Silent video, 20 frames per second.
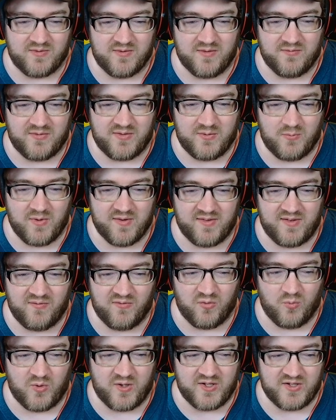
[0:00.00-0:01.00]
of Resident
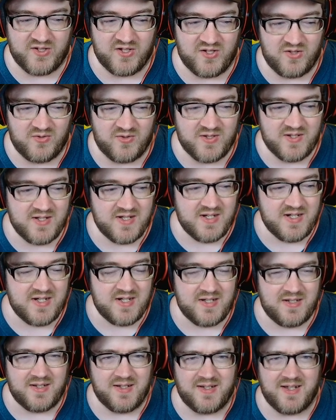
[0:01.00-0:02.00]
Evil one and two
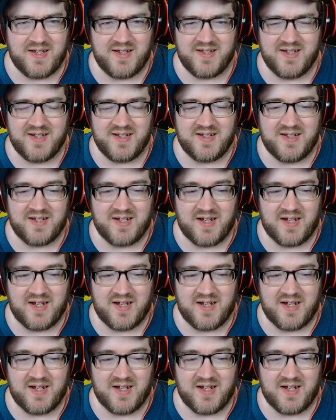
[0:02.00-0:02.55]
that they did.